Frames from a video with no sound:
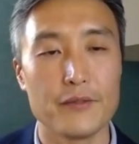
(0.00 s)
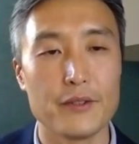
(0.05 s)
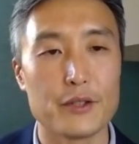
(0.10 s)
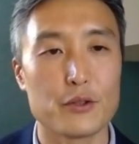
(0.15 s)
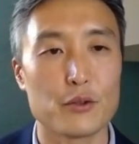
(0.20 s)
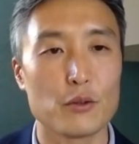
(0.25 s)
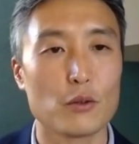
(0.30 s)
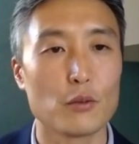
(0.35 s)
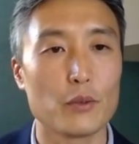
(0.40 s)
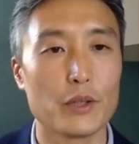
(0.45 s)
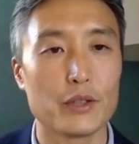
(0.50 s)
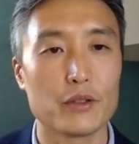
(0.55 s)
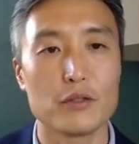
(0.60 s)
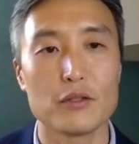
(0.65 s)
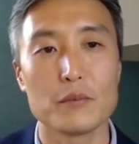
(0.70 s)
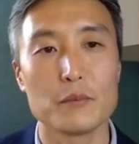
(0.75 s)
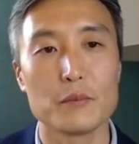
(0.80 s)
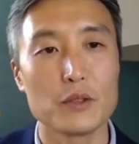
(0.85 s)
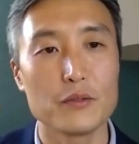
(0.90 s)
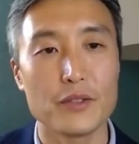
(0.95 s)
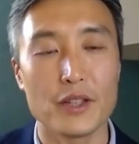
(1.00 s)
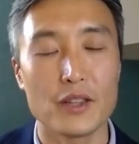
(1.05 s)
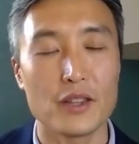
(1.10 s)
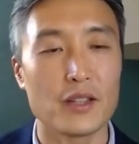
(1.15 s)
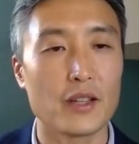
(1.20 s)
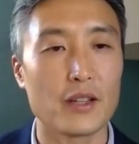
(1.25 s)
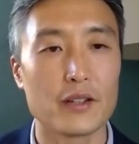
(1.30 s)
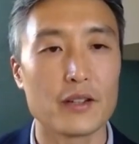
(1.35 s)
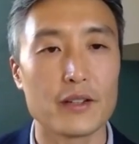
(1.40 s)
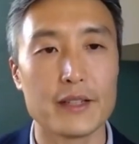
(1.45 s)
individual went to a
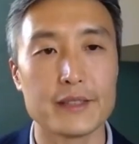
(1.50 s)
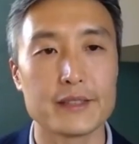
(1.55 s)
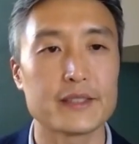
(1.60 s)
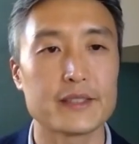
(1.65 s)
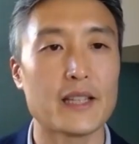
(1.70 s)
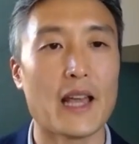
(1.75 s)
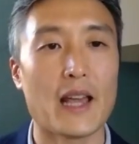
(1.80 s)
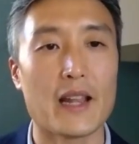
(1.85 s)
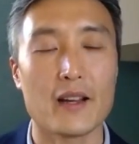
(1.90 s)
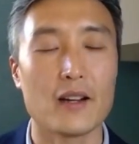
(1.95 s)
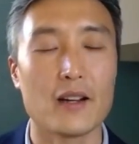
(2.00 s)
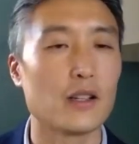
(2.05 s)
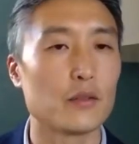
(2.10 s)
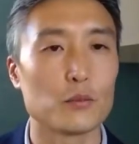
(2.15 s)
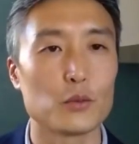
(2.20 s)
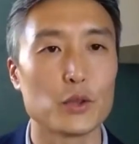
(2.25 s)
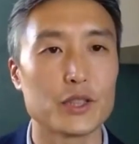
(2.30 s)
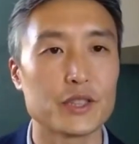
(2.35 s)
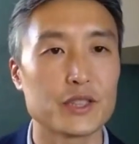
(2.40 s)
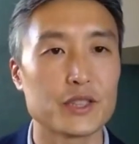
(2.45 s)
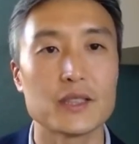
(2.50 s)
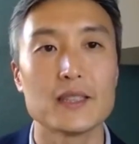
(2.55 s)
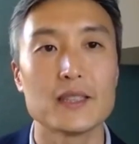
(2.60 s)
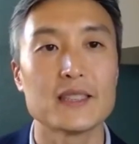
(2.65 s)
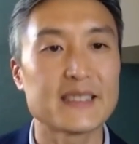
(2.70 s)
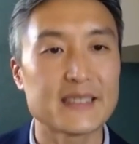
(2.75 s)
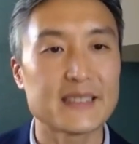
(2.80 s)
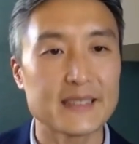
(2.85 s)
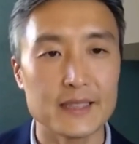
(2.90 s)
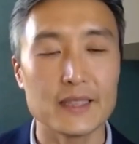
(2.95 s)
movie theater and sat on which
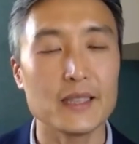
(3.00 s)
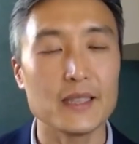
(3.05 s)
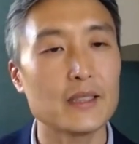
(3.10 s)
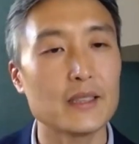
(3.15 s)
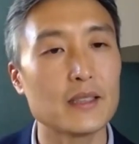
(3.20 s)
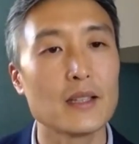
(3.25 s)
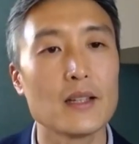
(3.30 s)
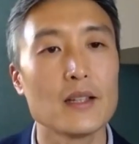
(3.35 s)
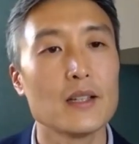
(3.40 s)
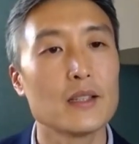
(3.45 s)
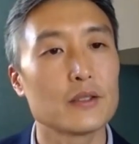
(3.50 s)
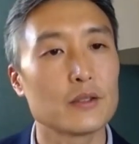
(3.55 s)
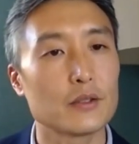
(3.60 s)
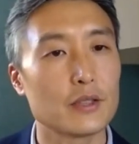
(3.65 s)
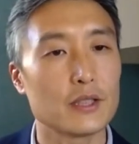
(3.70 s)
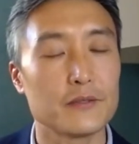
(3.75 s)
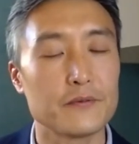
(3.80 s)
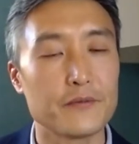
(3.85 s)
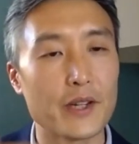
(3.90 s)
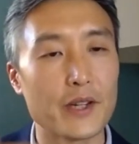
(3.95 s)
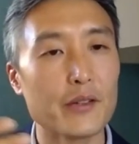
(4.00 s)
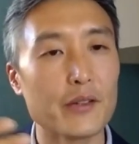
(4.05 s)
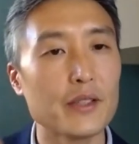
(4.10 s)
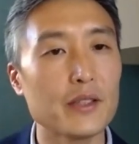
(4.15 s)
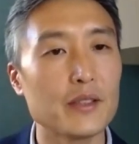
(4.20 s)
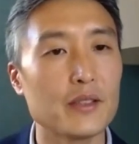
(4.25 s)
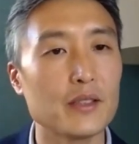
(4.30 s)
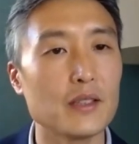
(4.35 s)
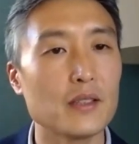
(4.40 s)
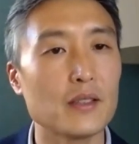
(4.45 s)
seat. So these
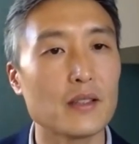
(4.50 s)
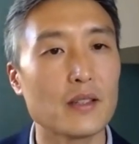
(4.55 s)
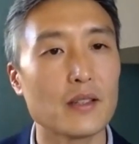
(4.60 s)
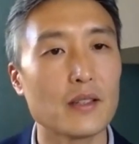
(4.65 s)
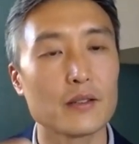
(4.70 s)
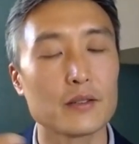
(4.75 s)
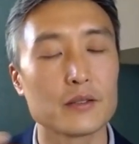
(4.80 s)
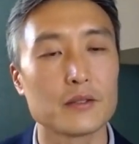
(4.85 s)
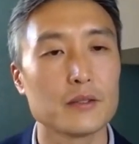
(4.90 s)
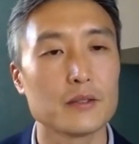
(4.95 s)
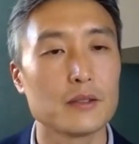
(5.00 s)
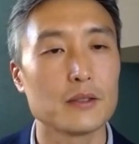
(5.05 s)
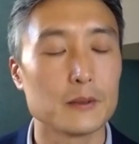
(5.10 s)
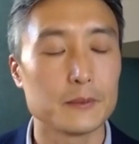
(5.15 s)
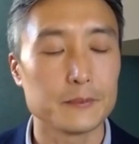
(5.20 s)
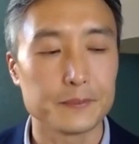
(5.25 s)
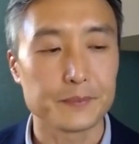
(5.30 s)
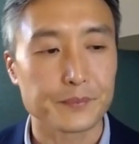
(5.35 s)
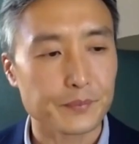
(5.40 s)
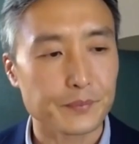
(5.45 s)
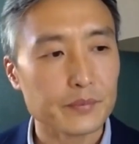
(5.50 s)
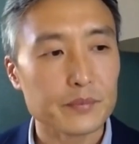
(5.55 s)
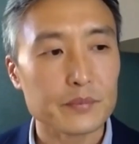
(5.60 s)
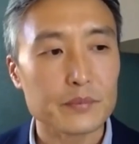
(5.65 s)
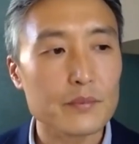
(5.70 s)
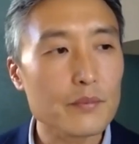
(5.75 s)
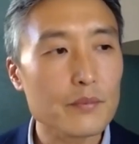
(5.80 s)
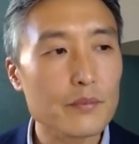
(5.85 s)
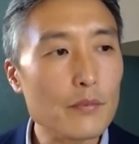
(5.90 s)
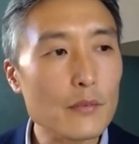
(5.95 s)
very detailed
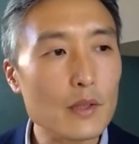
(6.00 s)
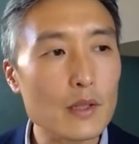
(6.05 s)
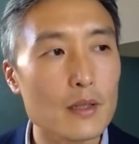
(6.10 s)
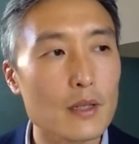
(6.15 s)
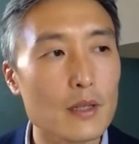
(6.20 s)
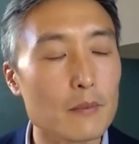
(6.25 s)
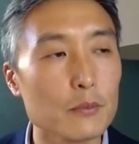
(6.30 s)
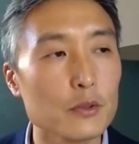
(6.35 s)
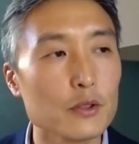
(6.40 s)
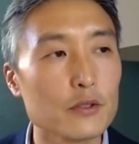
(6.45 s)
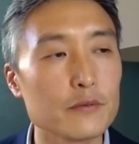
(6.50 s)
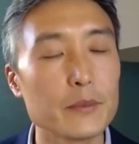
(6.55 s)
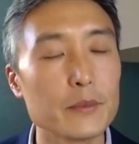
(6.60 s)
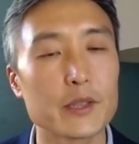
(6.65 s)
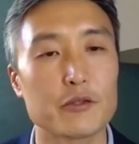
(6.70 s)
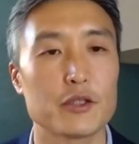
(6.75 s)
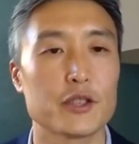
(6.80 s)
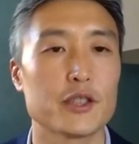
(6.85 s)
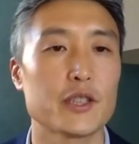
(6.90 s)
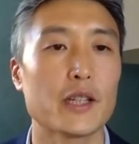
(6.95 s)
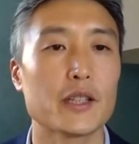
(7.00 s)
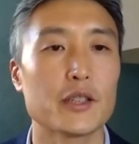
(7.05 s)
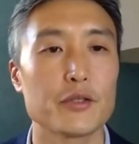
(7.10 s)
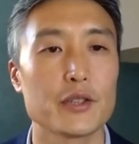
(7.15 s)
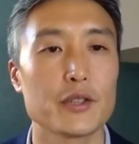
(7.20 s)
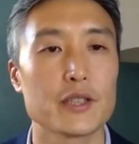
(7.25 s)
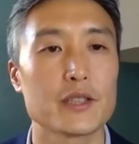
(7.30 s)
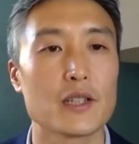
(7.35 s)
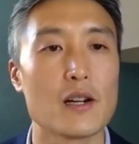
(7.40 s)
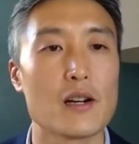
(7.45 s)
movement
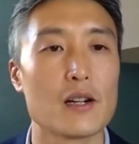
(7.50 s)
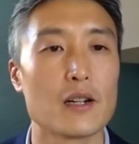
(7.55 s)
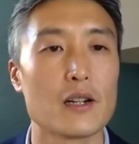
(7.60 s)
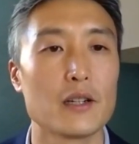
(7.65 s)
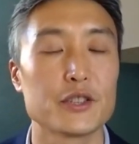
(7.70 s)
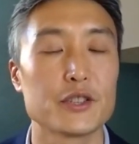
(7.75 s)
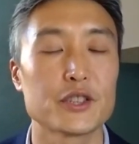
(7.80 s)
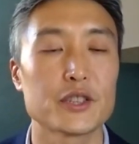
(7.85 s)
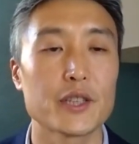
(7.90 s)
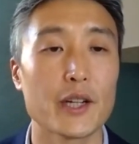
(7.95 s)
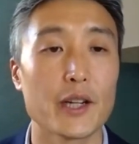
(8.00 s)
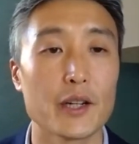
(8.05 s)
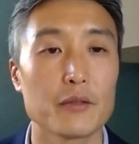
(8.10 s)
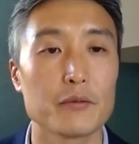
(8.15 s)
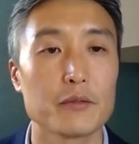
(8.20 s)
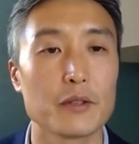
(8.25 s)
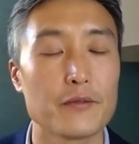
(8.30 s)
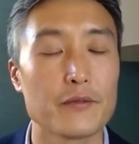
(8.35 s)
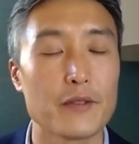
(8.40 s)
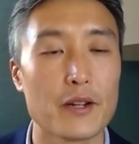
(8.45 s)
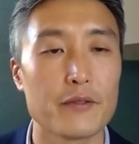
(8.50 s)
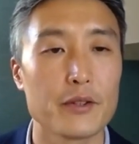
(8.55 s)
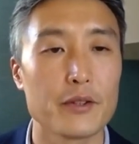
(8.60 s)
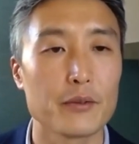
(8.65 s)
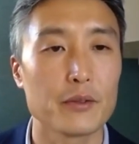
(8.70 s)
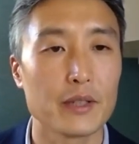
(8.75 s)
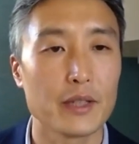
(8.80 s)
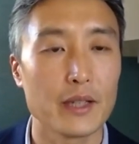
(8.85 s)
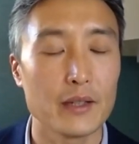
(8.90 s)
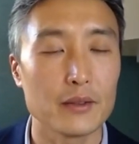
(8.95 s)
trajectories are shared with
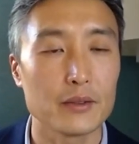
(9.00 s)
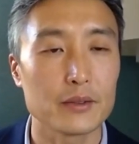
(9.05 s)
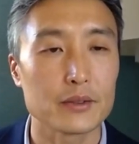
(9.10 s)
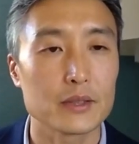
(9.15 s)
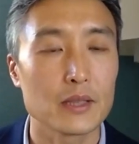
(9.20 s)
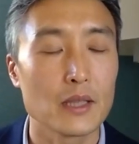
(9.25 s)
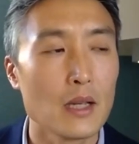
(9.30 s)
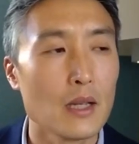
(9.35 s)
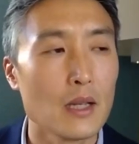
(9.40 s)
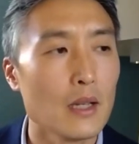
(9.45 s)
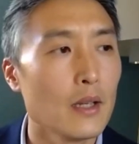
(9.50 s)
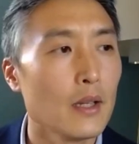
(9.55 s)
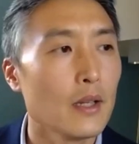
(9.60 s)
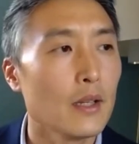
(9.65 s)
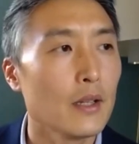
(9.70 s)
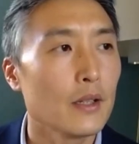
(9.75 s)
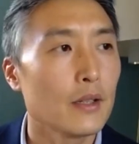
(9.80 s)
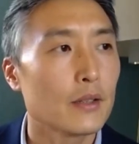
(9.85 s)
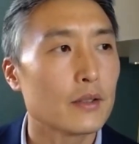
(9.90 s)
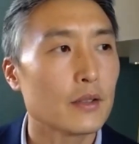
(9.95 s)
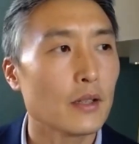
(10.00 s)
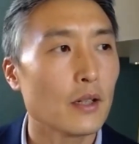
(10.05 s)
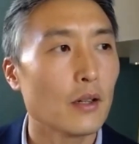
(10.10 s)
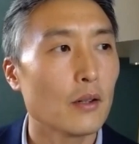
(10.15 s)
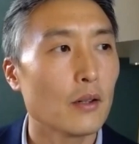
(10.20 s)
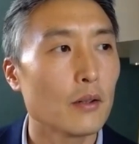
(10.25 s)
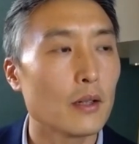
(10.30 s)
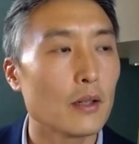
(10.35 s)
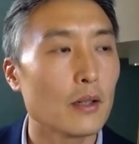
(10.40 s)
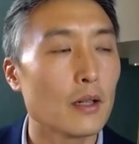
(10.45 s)
everyone else.
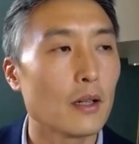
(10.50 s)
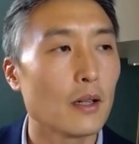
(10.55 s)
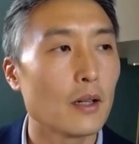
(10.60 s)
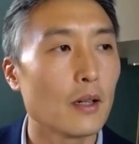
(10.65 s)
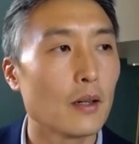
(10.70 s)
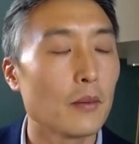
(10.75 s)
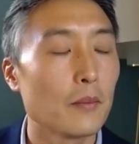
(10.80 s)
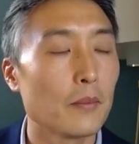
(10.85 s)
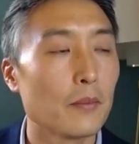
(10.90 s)
So